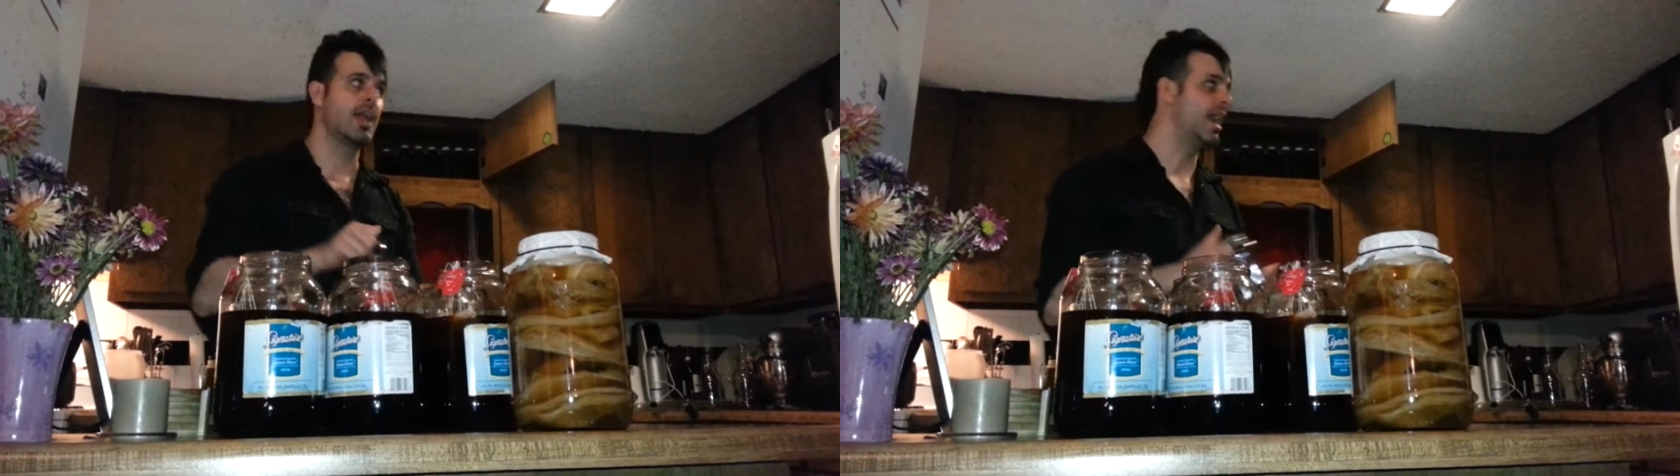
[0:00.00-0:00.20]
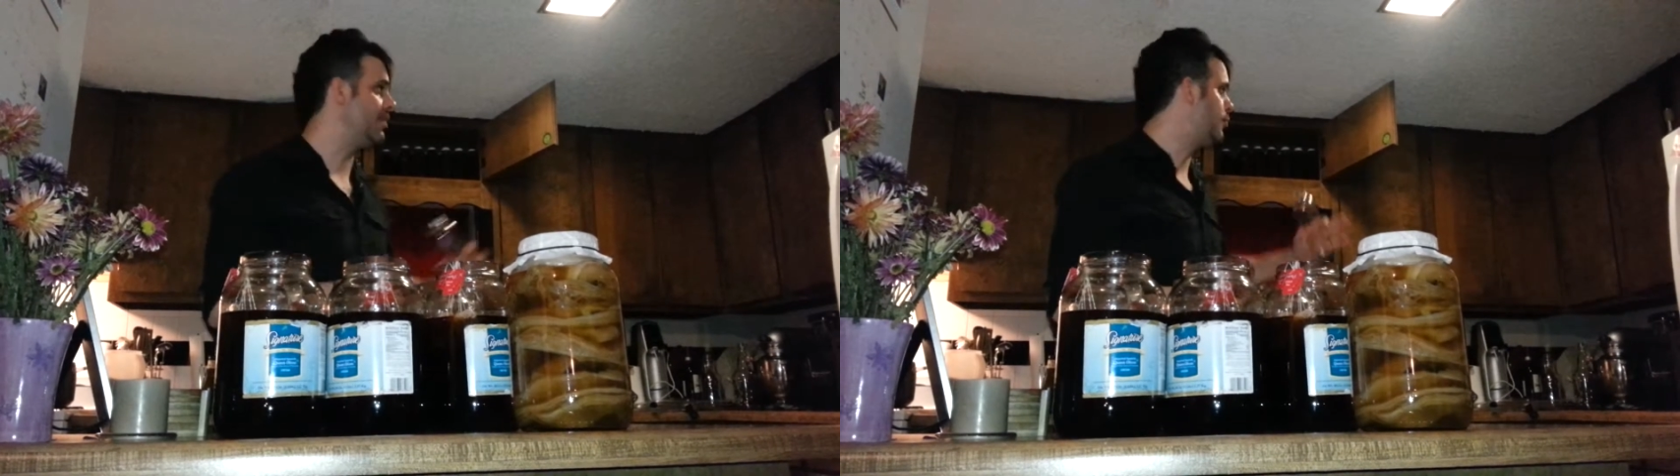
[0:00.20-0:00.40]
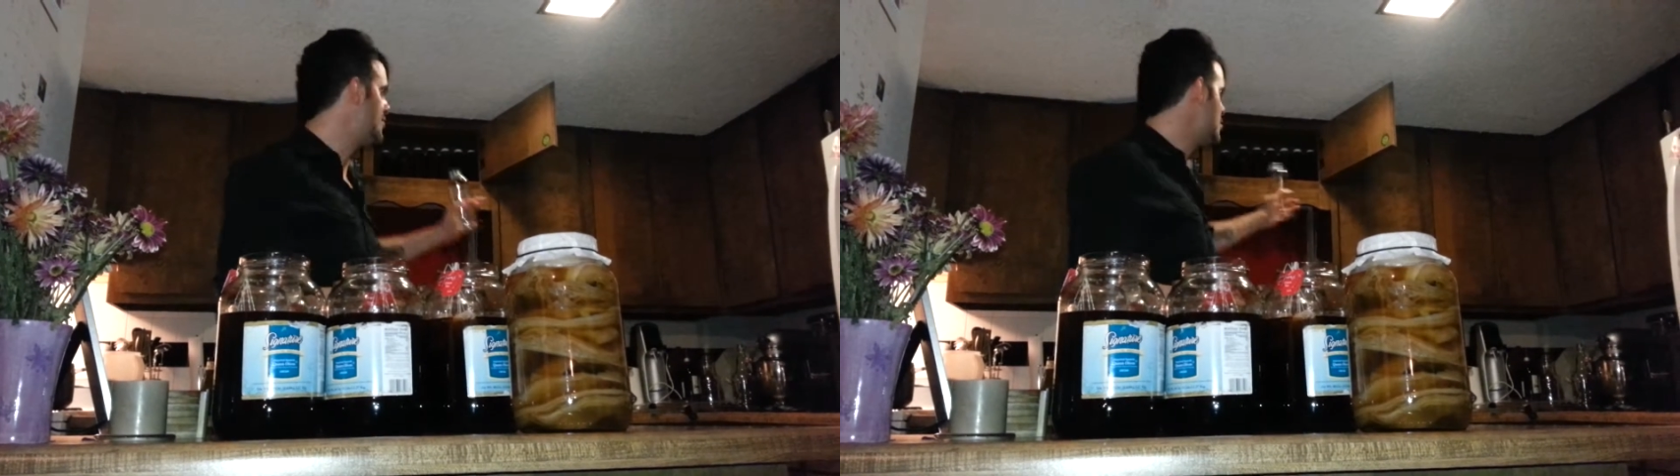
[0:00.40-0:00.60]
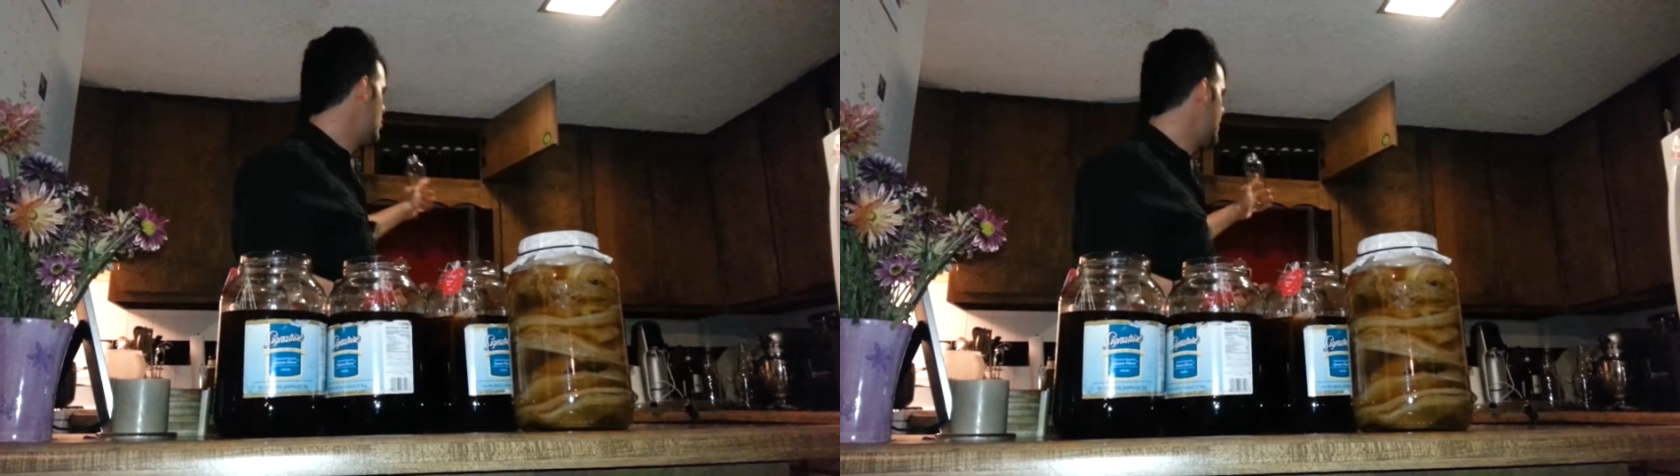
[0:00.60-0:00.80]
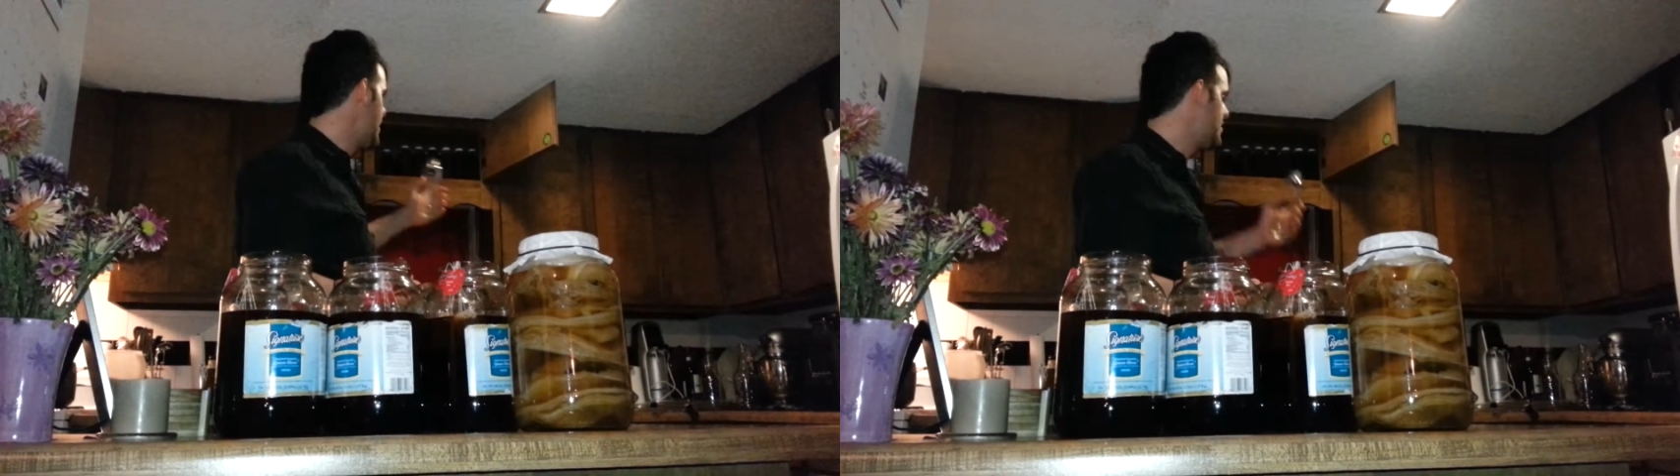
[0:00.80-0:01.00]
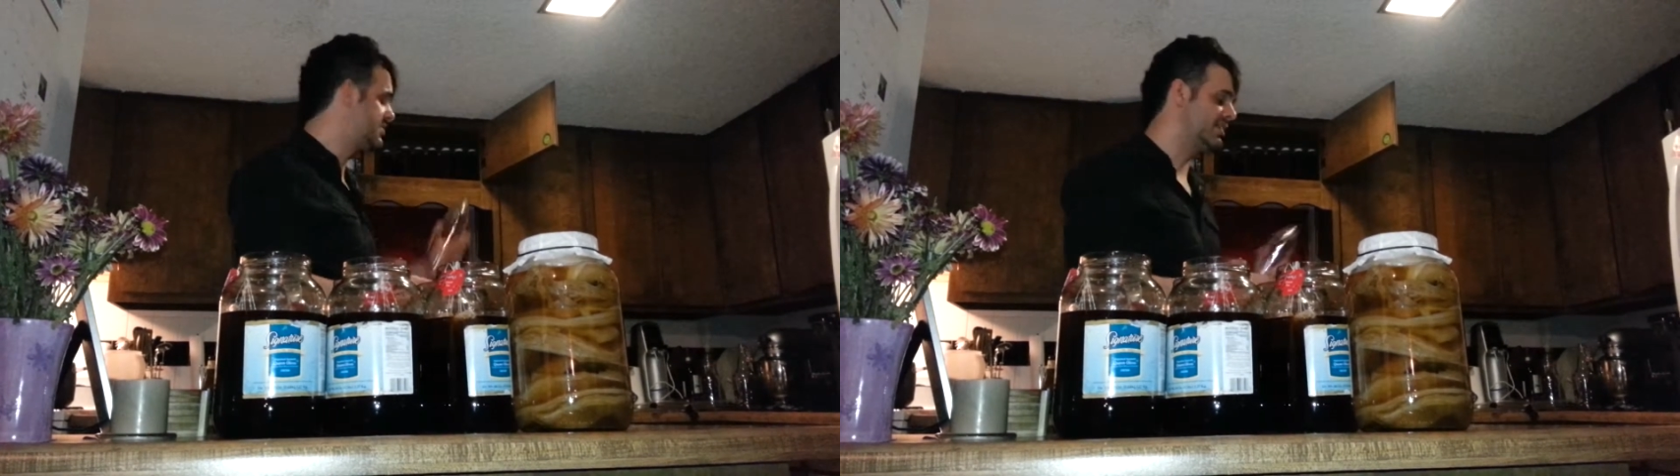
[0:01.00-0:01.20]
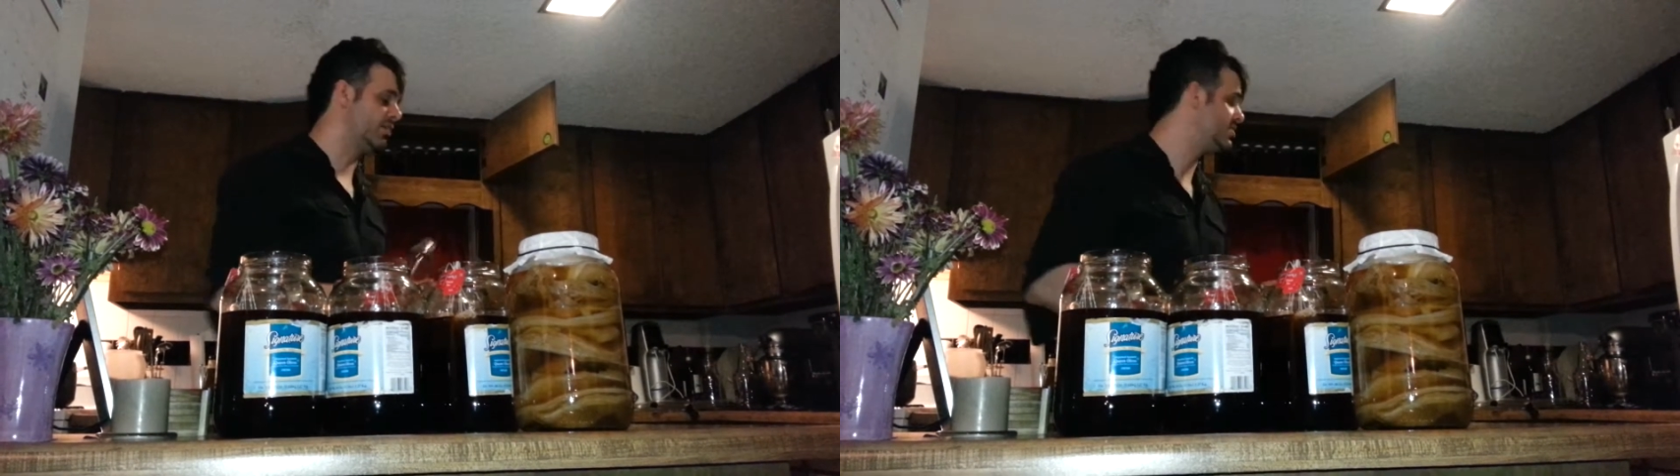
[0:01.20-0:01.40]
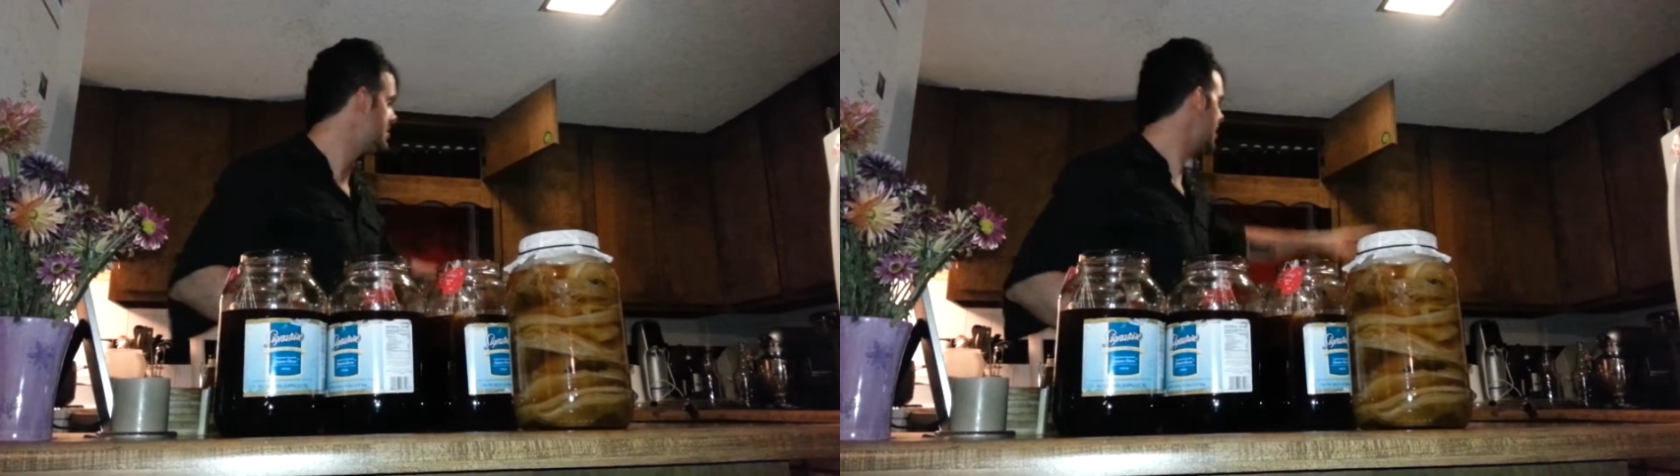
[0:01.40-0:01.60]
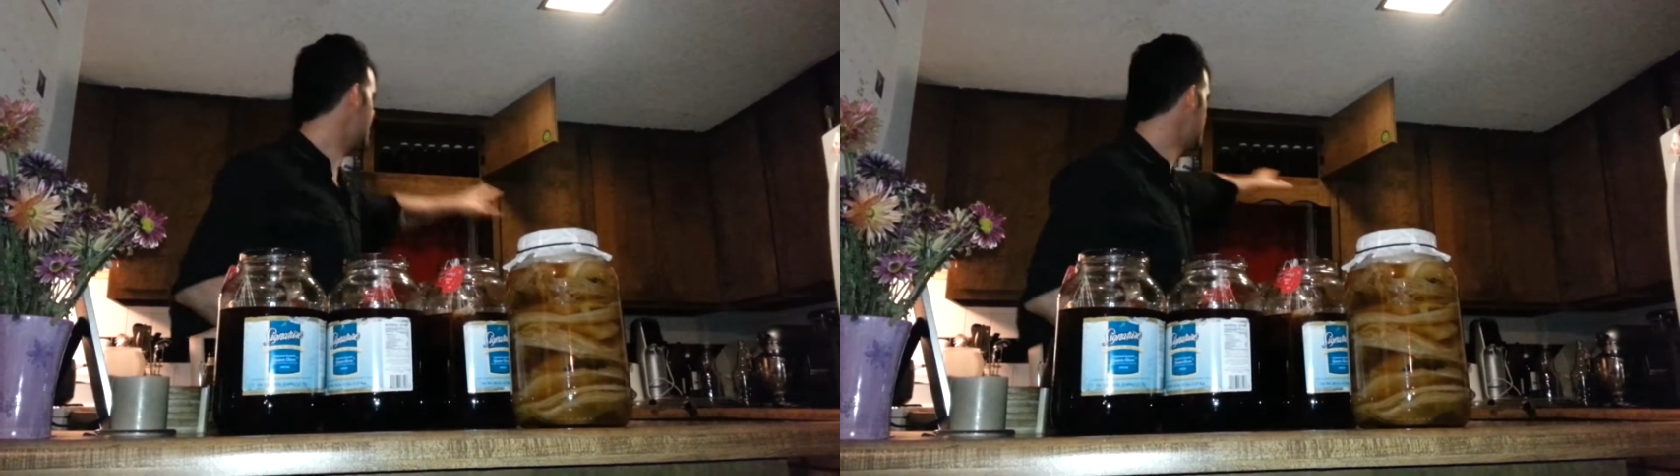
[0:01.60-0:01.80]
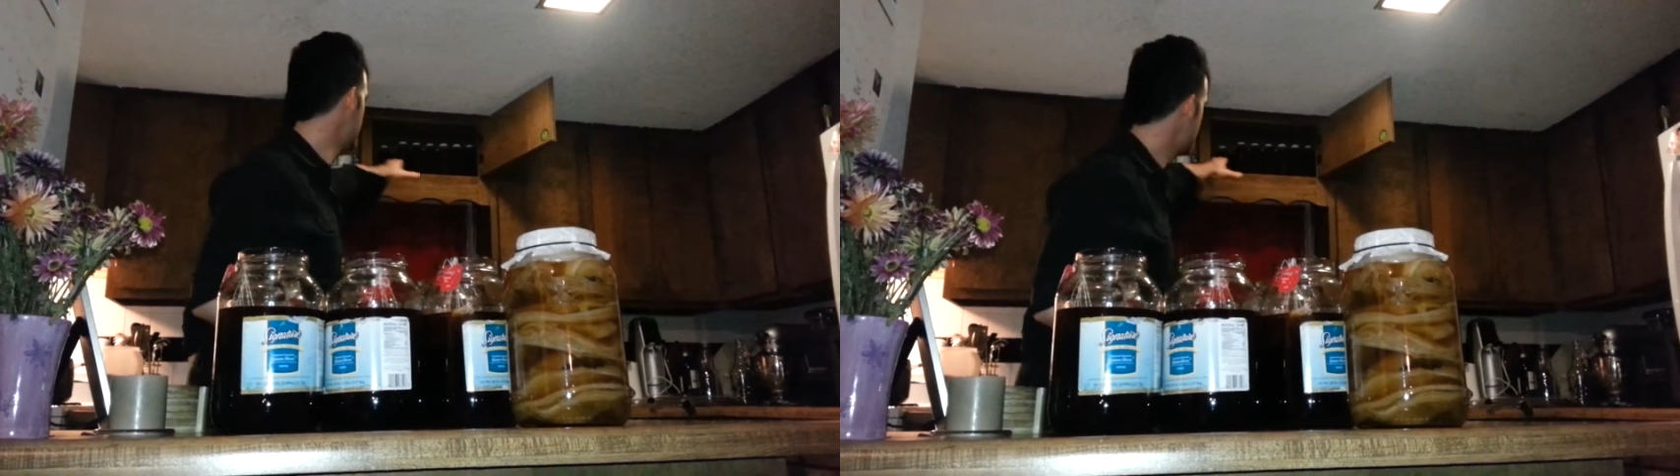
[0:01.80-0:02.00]
and with no light. So you see I
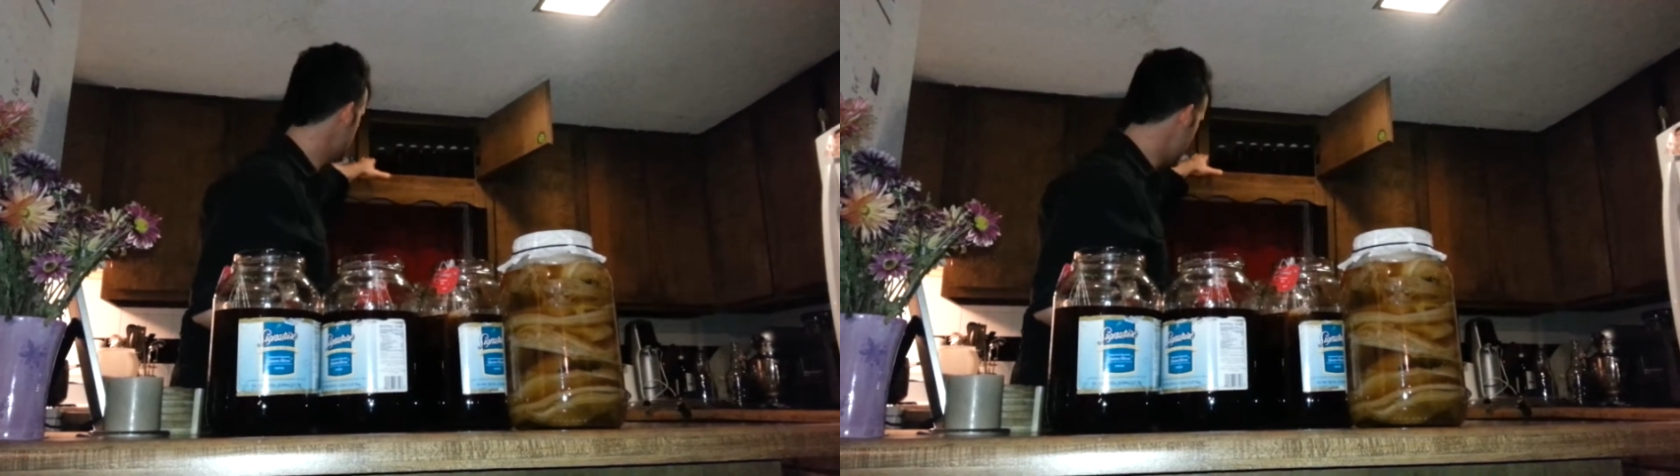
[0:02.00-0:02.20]
got a bunch of